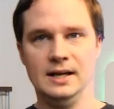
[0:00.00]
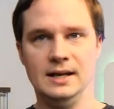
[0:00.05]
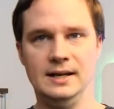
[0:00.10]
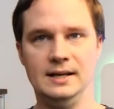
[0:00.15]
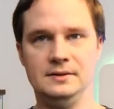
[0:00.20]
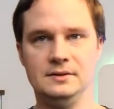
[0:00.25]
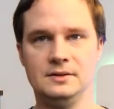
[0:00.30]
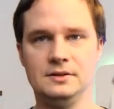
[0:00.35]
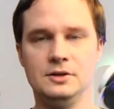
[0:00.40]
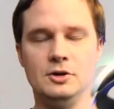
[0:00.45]

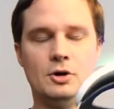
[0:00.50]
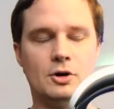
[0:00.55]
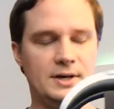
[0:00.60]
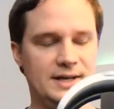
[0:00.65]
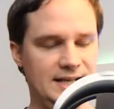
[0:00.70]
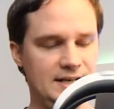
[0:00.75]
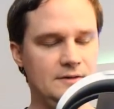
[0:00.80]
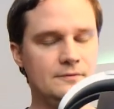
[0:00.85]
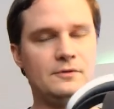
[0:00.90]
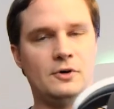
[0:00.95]
in
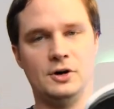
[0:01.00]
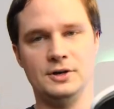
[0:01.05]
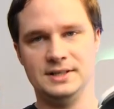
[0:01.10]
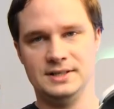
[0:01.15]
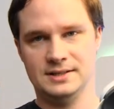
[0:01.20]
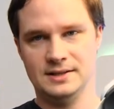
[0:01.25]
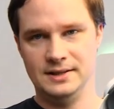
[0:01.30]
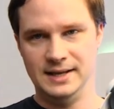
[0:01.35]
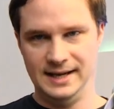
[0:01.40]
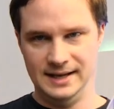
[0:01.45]
your
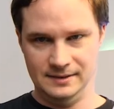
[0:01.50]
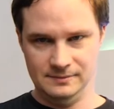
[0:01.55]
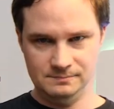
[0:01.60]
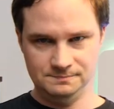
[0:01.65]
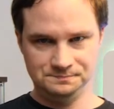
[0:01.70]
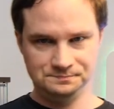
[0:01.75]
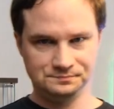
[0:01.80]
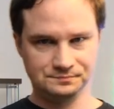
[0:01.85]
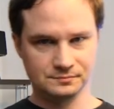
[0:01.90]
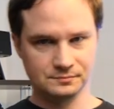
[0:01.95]
invoice then.
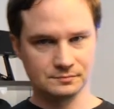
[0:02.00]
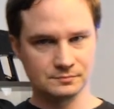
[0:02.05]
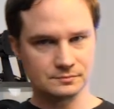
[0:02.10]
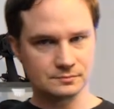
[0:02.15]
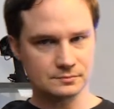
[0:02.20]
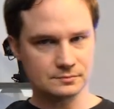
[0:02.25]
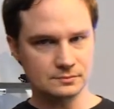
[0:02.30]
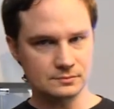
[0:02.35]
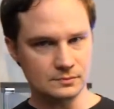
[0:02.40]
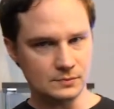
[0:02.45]

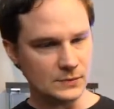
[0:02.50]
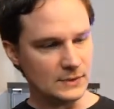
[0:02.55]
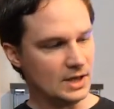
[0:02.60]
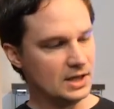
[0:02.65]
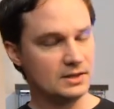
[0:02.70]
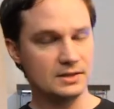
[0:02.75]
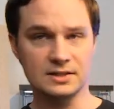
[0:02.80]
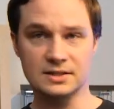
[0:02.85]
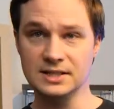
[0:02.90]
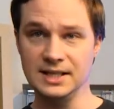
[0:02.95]

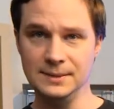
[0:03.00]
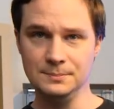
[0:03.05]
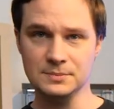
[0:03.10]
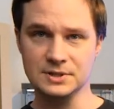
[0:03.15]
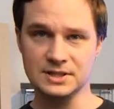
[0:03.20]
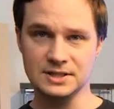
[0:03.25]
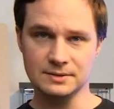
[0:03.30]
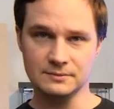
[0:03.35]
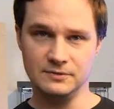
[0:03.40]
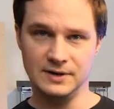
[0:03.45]

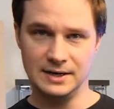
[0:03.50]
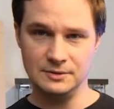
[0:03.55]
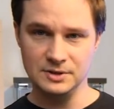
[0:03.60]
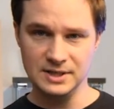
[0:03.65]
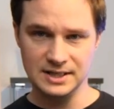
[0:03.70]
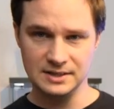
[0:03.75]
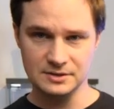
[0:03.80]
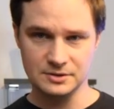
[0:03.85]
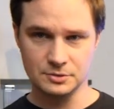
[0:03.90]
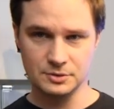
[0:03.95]
Seems
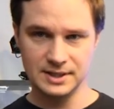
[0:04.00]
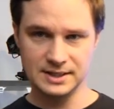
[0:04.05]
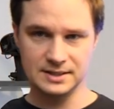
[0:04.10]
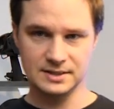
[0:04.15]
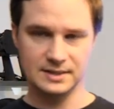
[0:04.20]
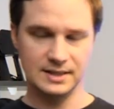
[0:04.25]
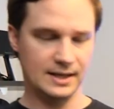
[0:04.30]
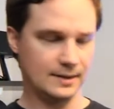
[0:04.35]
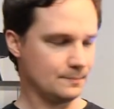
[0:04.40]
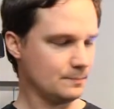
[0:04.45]
very
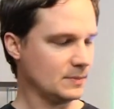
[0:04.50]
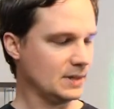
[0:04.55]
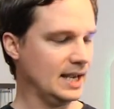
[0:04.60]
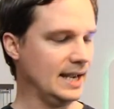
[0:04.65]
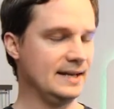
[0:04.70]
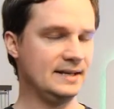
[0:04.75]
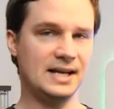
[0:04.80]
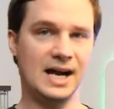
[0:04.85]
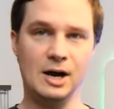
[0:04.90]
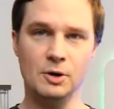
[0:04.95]
interesting.
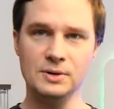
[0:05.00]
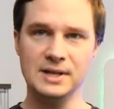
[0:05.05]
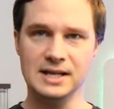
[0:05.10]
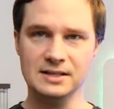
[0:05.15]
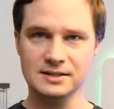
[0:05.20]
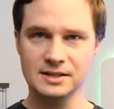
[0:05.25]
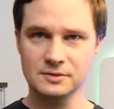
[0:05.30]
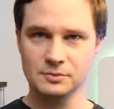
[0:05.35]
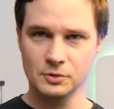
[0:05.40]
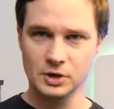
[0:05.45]
And how
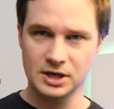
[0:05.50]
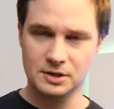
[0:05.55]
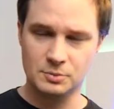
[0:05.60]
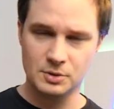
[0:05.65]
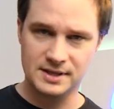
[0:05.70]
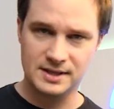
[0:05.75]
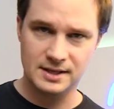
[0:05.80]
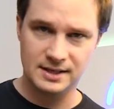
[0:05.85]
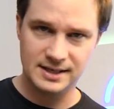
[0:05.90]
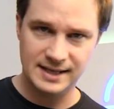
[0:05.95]
does it work
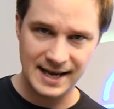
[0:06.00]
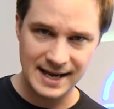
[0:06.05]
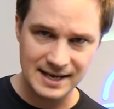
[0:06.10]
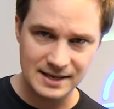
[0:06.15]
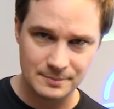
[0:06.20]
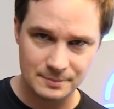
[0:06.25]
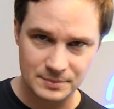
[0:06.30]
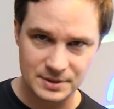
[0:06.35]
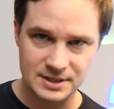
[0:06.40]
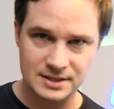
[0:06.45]
with the
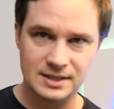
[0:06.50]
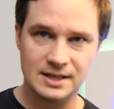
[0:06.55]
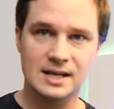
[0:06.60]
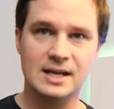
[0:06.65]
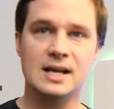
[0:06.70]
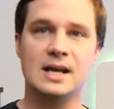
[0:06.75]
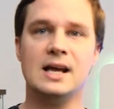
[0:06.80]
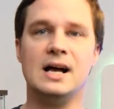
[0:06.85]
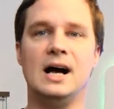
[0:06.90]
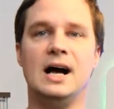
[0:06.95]
games?
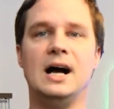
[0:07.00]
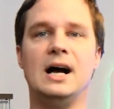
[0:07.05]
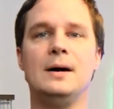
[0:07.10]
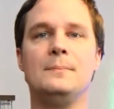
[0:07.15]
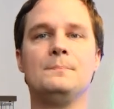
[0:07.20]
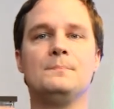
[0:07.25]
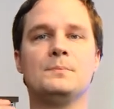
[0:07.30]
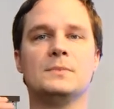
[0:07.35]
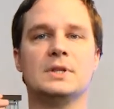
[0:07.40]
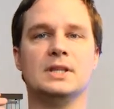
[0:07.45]

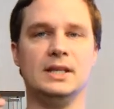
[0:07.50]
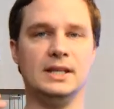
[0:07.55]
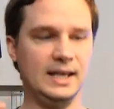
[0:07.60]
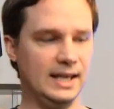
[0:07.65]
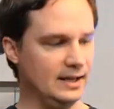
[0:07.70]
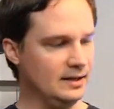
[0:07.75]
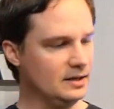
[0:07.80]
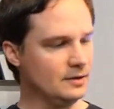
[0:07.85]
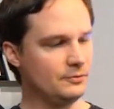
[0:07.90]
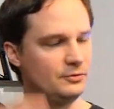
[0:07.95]

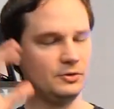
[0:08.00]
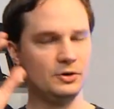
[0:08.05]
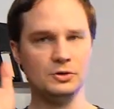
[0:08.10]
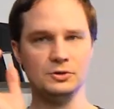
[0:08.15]
In the